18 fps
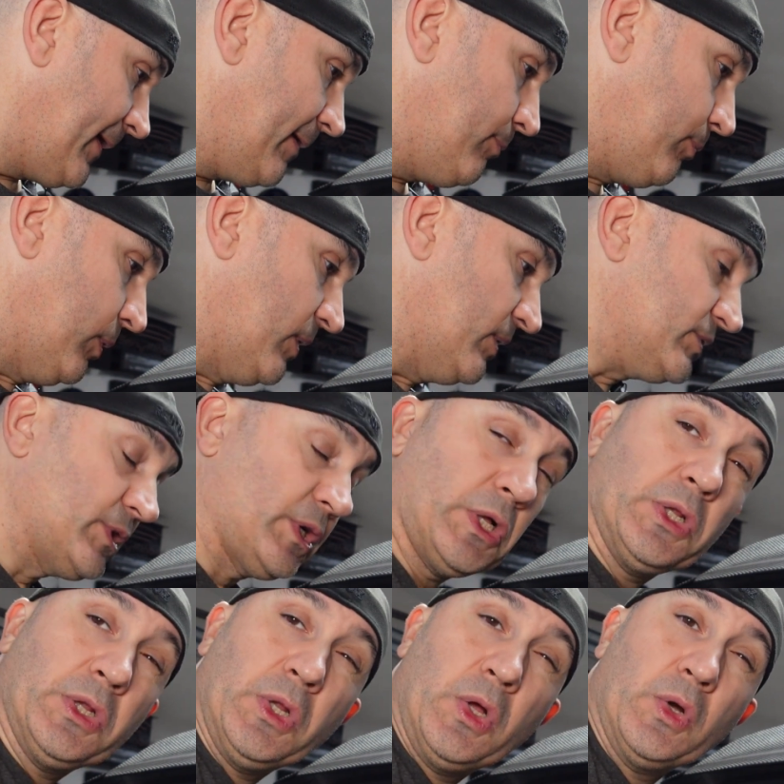and put it as
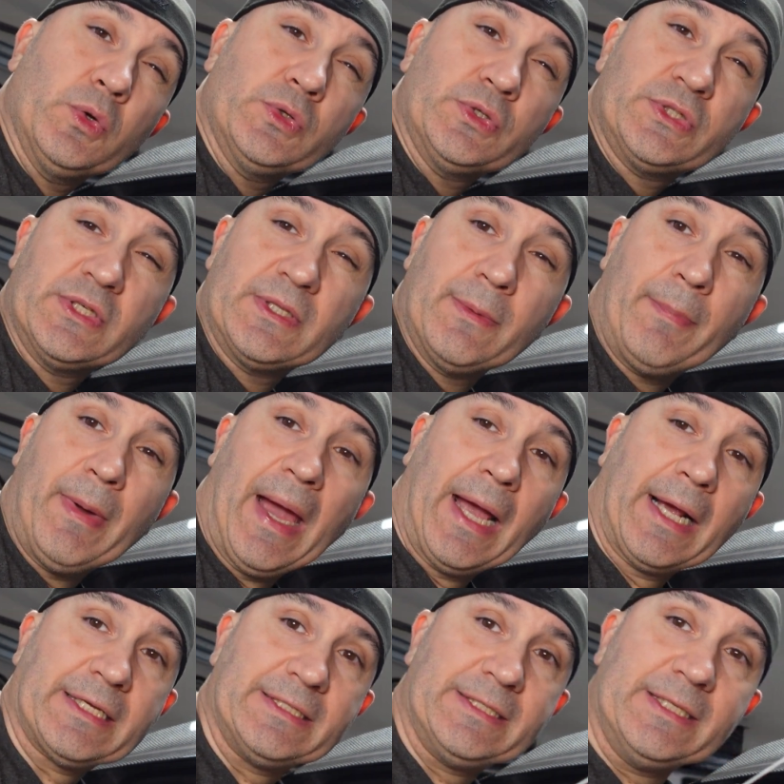close to the
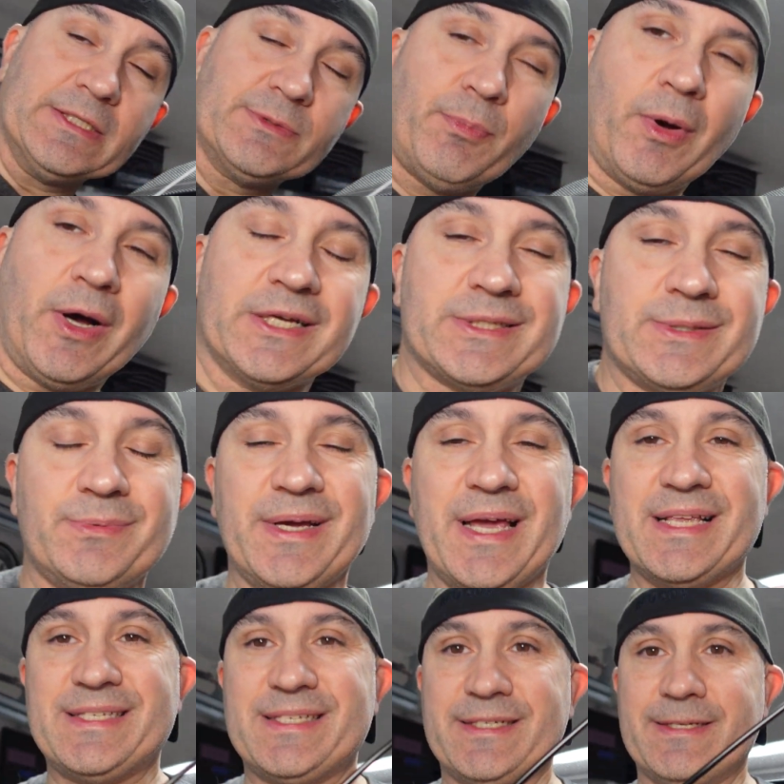back seat as possible.
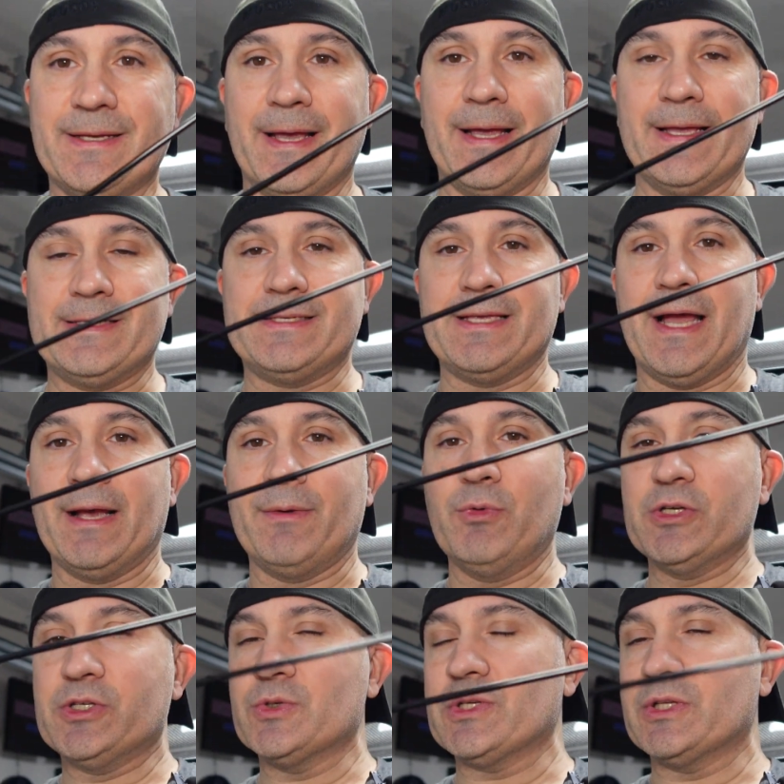I
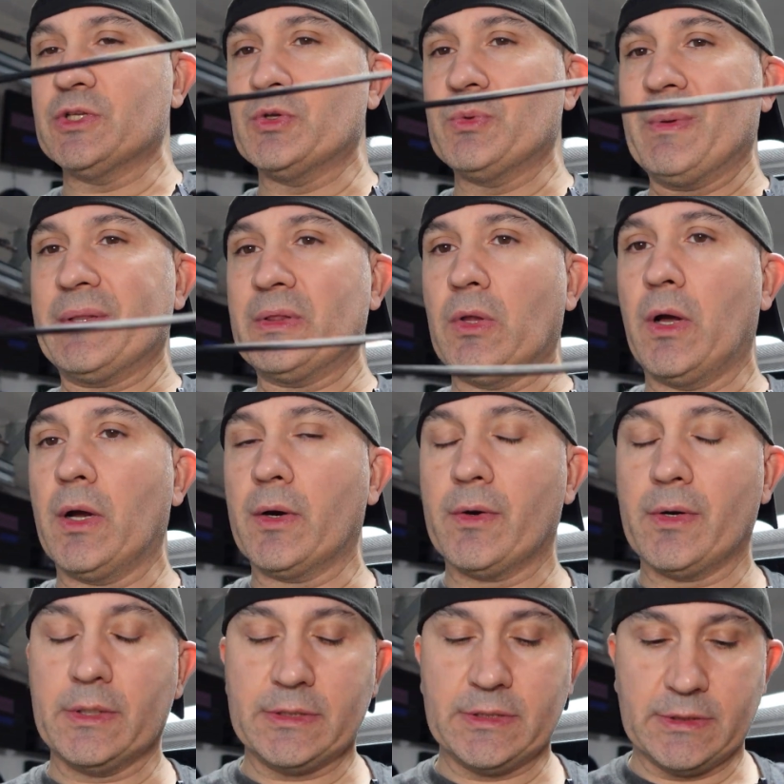wish it was a little bit
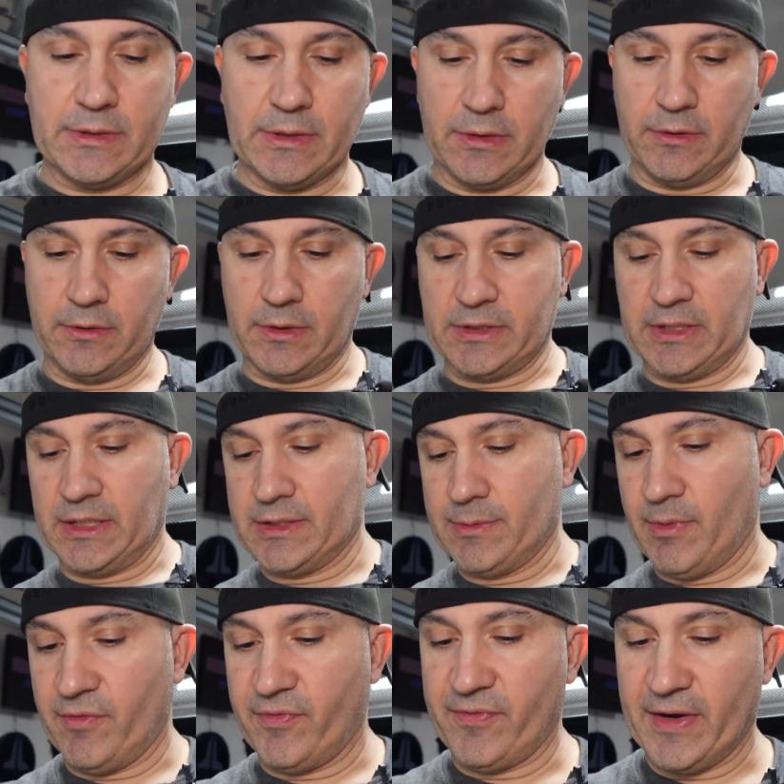longer. It looks like it's
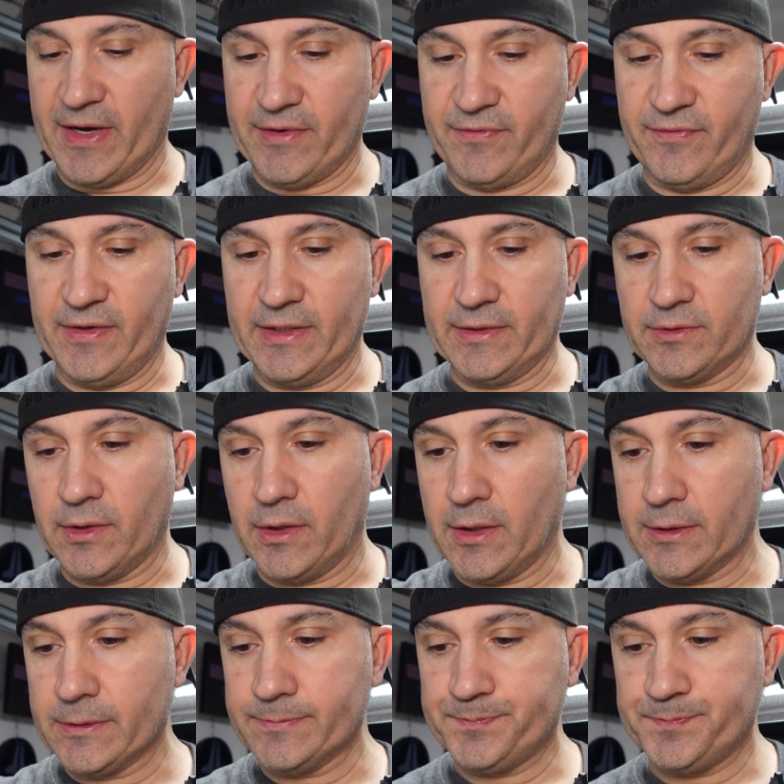about 5 feet
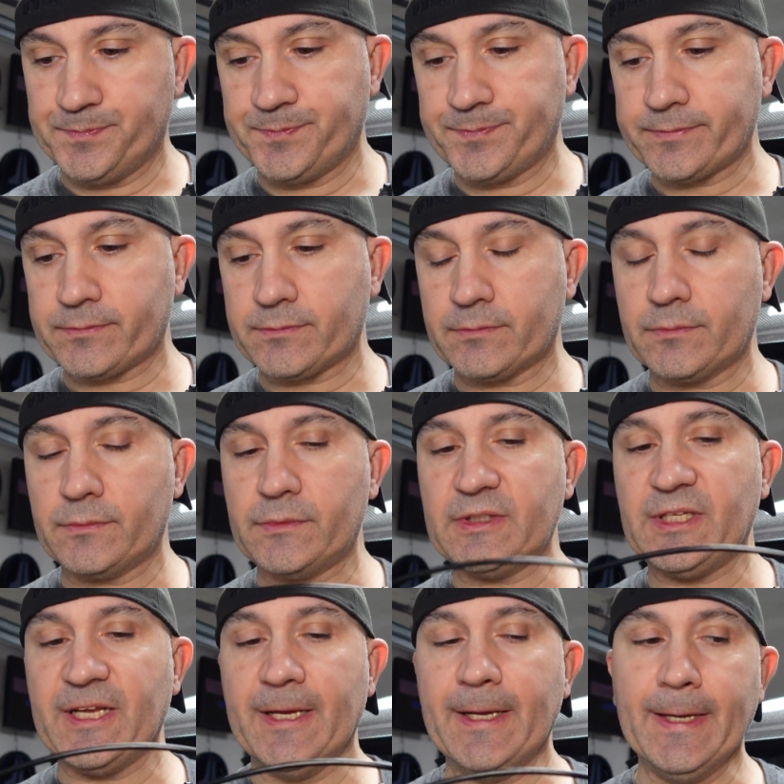long,
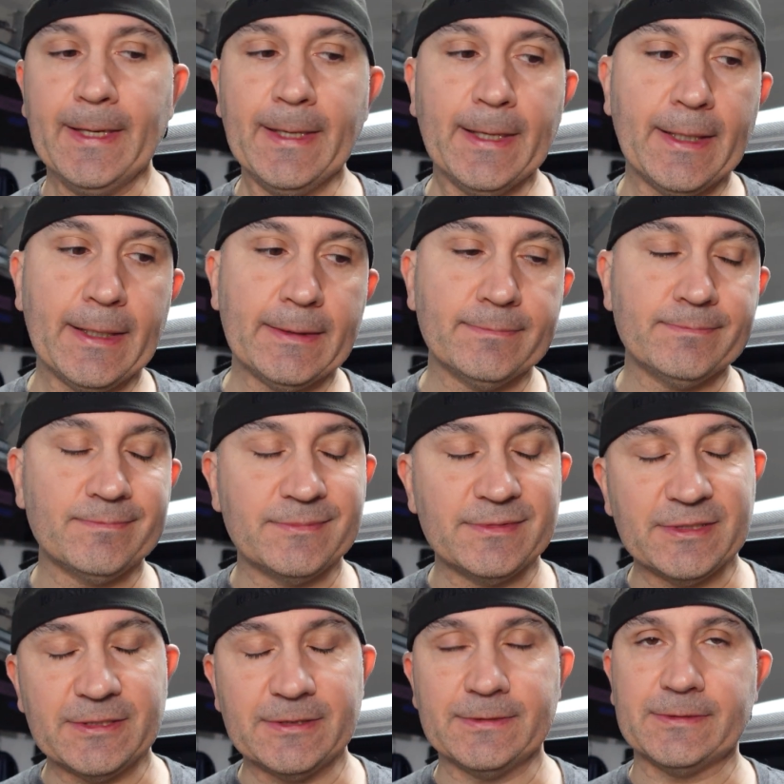and
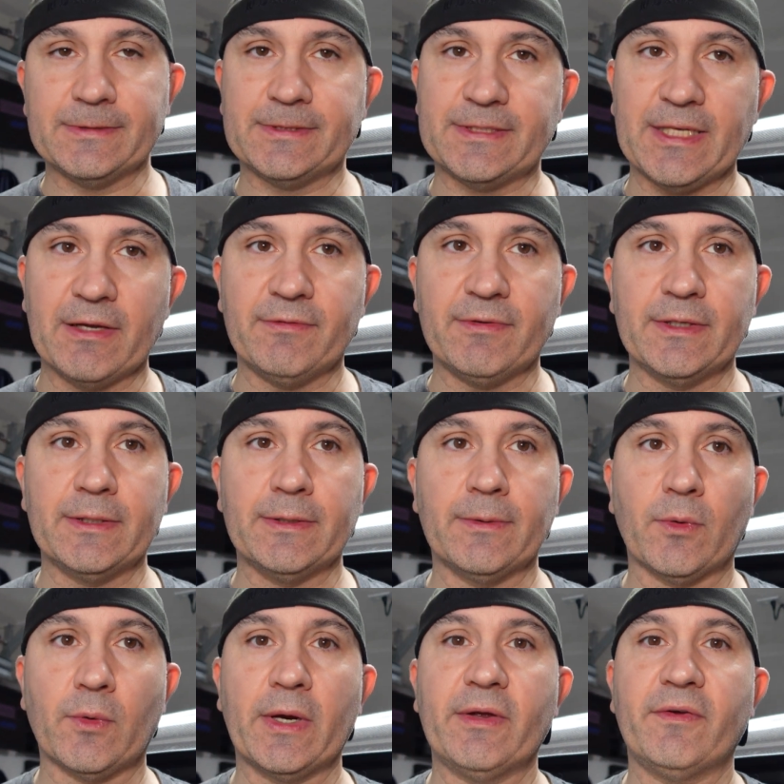7
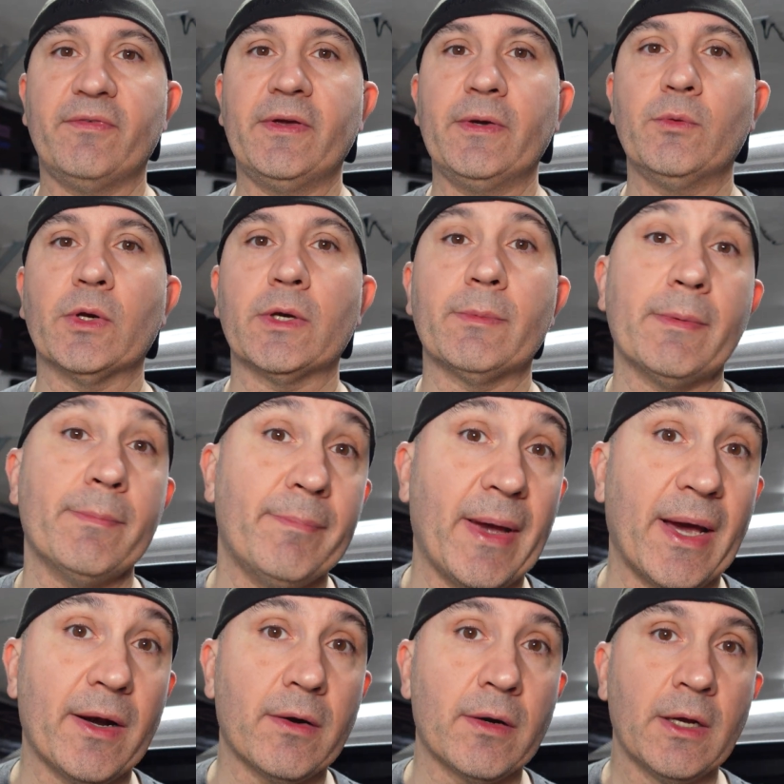or 8 feet would have been
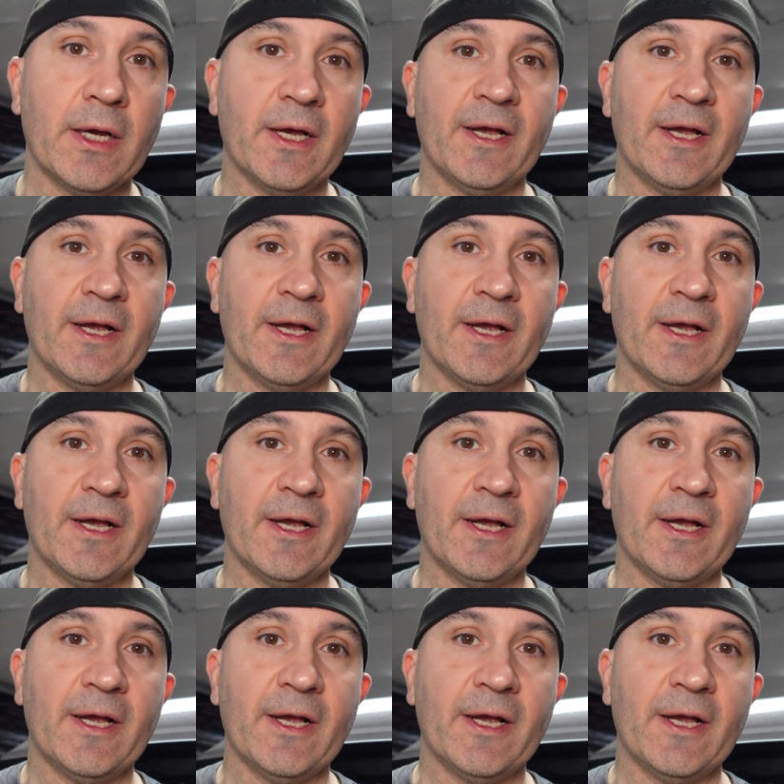better.